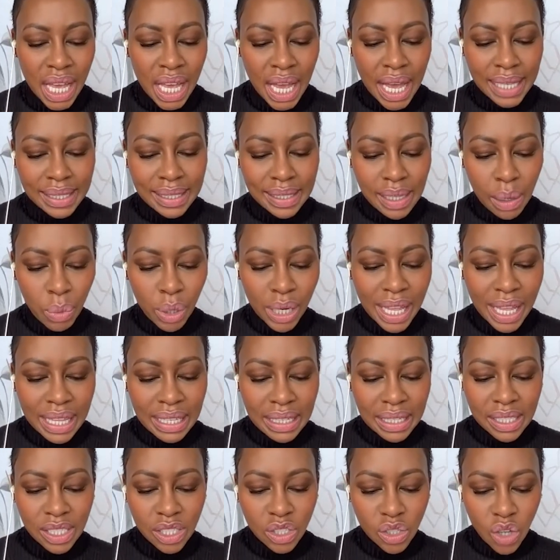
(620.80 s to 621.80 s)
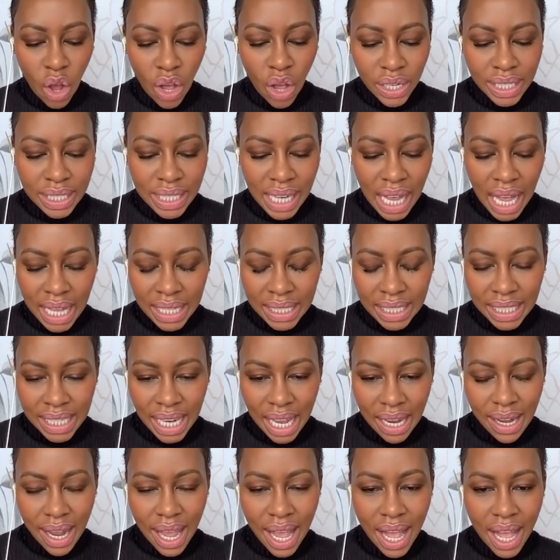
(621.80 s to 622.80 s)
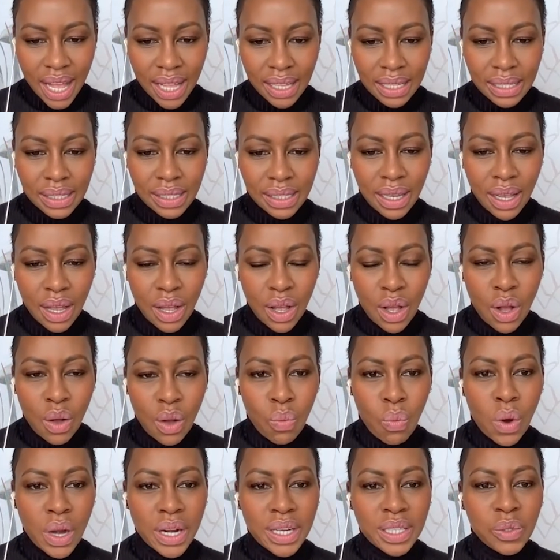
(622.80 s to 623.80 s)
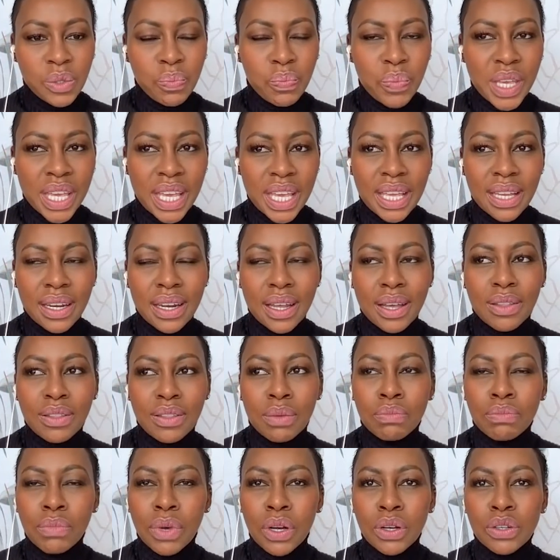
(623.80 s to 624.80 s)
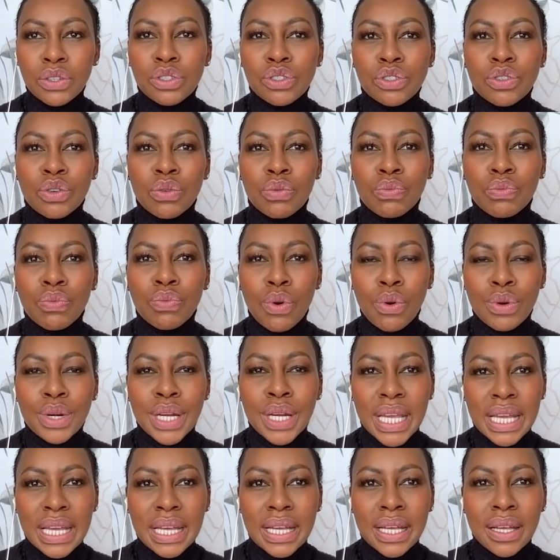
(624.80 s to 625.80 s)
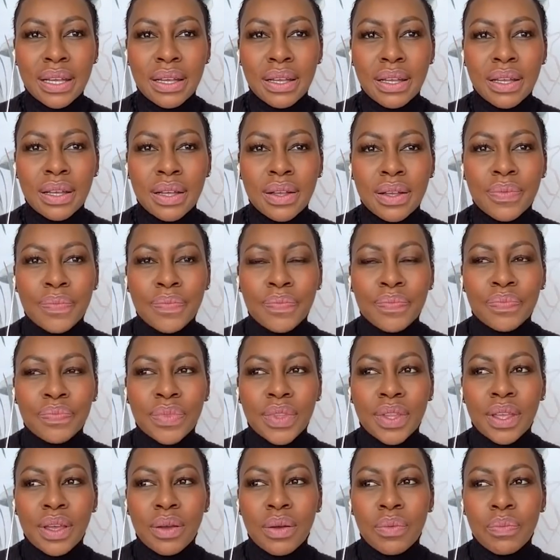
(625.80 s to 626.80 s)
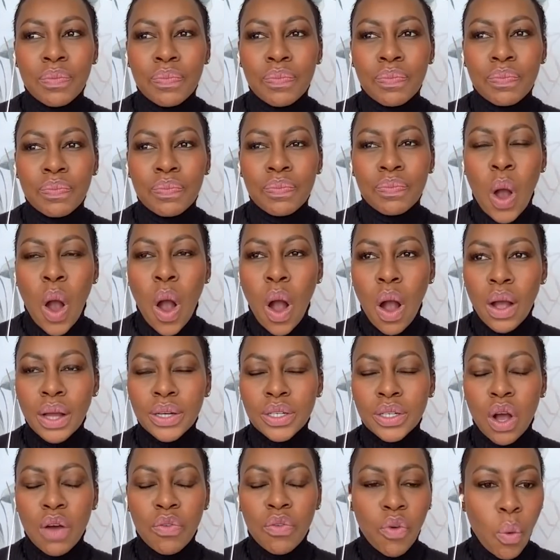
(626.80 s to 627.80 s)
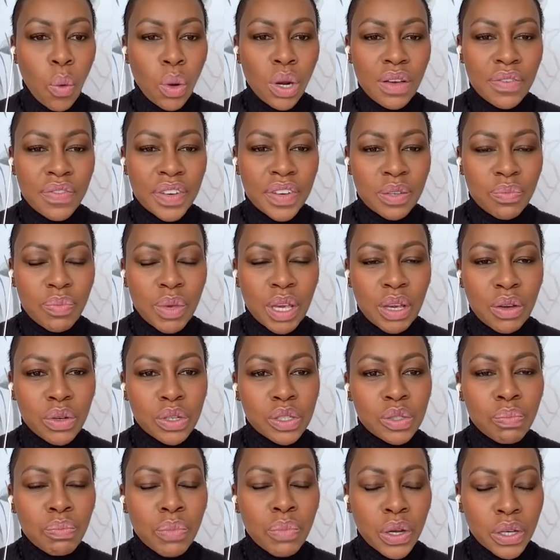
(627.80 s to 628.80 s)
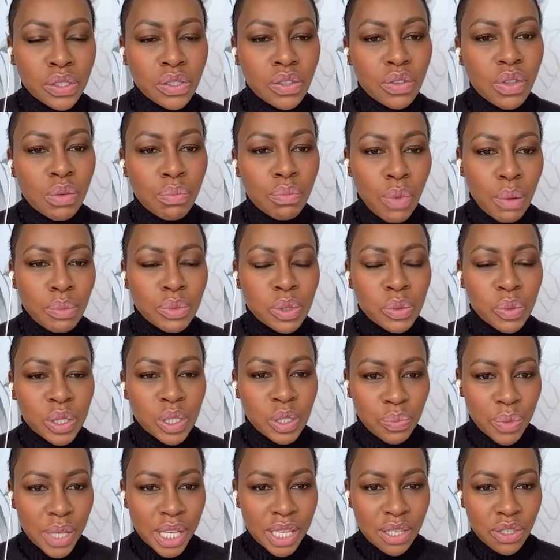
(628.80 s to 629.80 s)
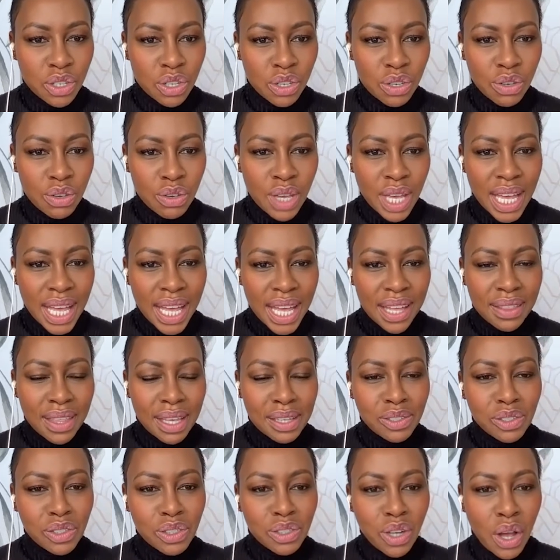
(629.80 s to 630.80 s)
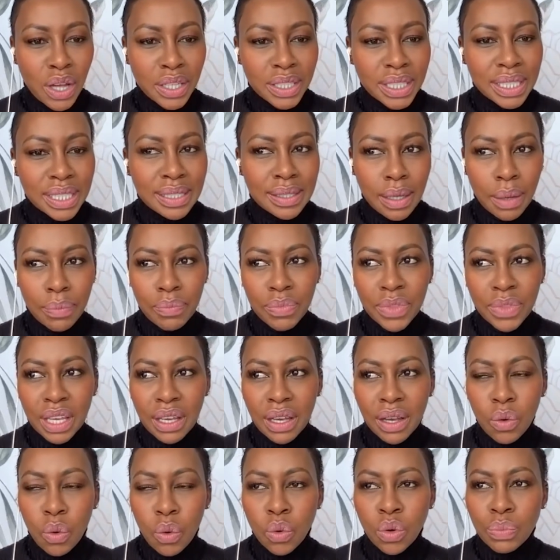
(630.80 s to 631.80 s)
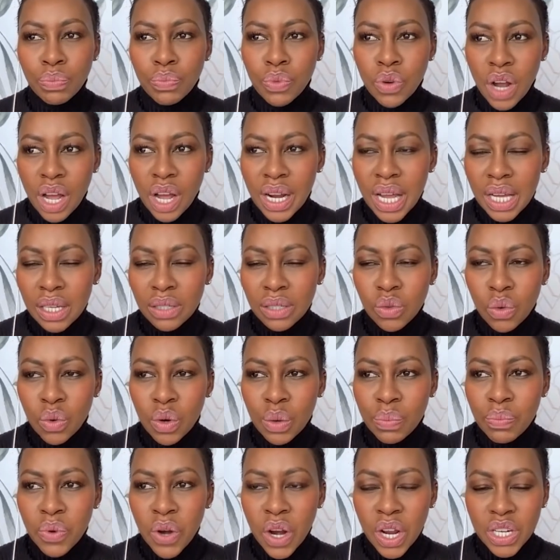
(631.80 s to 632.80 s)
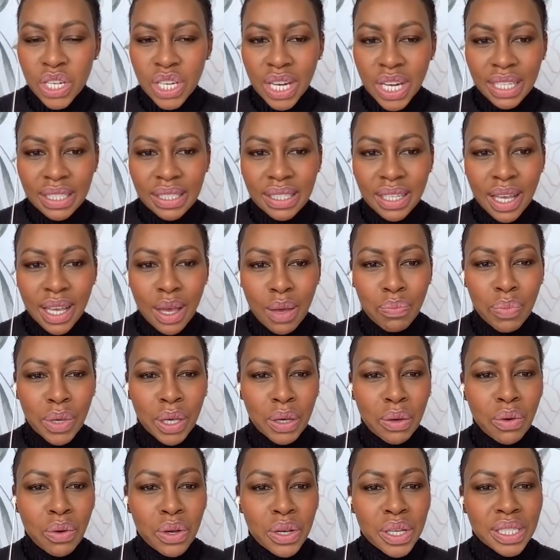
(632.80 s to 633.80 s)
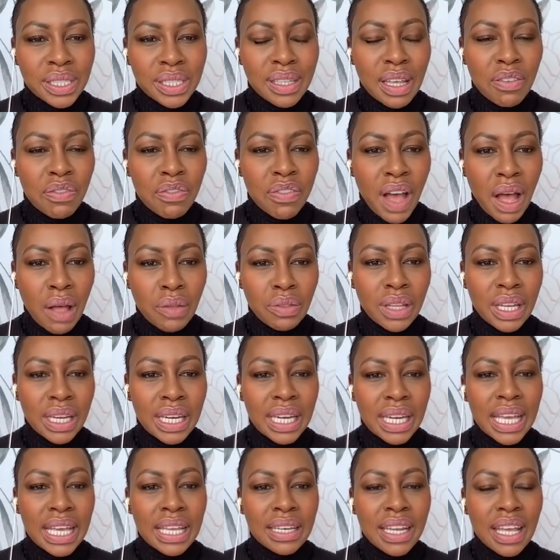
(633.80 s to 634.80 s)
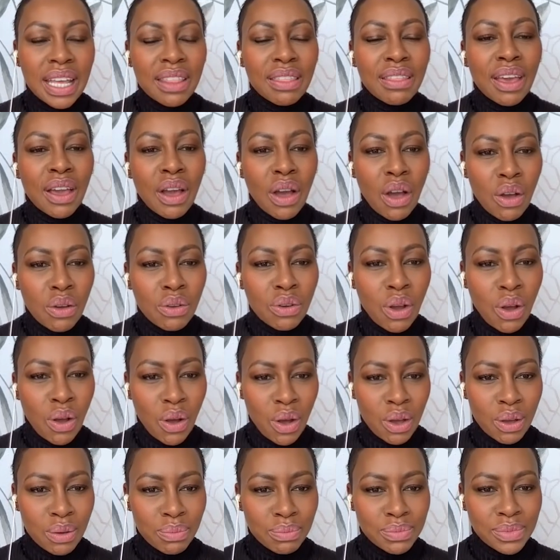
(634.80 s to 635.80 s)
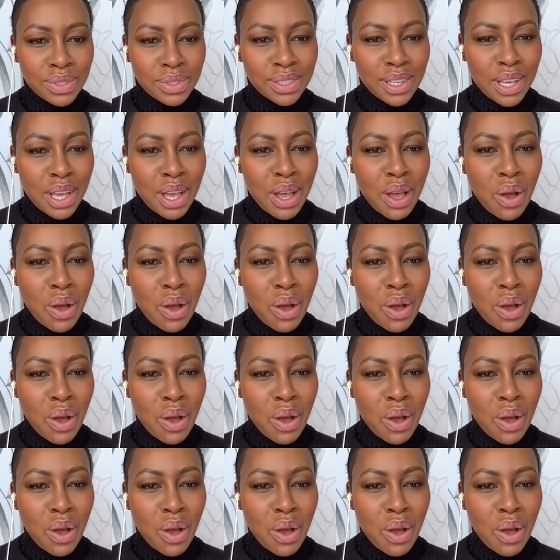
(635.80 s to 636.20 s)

As someone who has started Einsteinhands, what has been the most rewarding part of all of it? Because most of the moms we speak to, they started something or a product or a project because they found the need in their own homes.